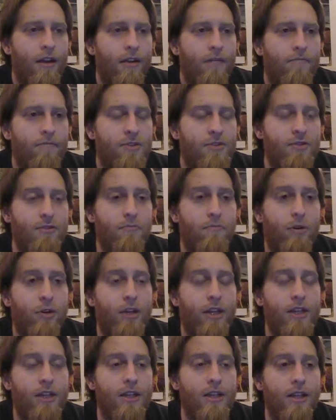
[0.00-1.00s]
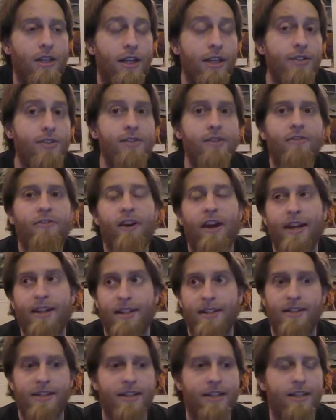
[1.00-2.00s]
Mr. Boogie is in fact
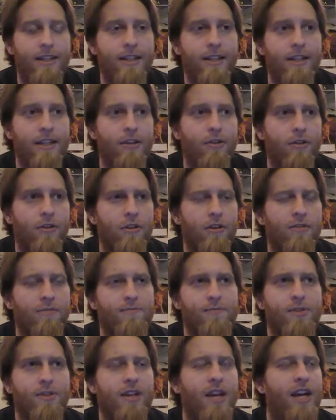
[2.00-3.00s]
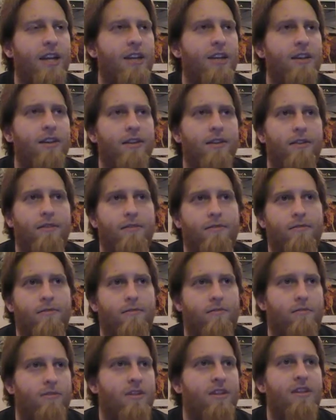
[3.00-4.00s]
a deity, or some kind of
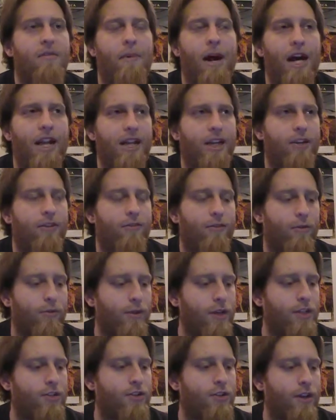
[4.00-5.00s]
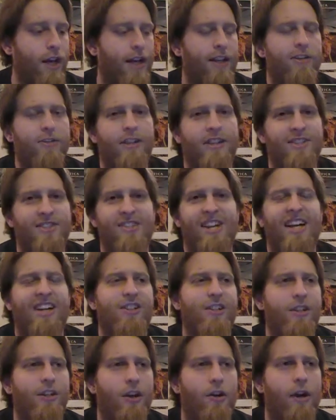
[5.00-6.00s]
demonic creature. I don't
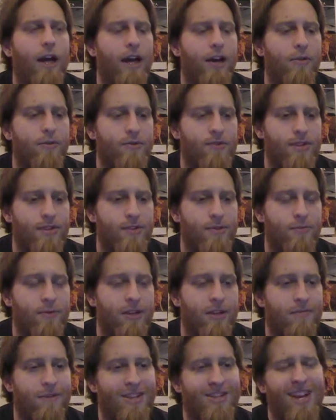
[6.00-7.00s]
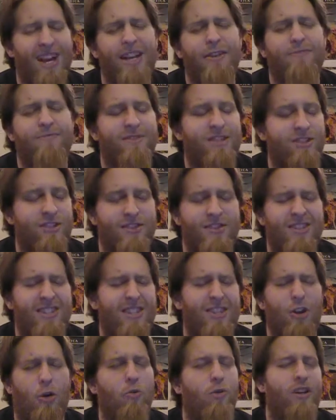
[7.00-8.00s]
exactly know how it was explained, because I just
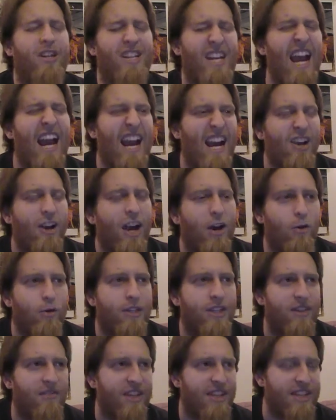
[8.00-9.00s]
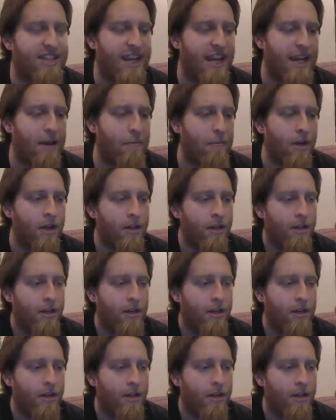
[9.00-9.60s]
don't care, I don't give a damn.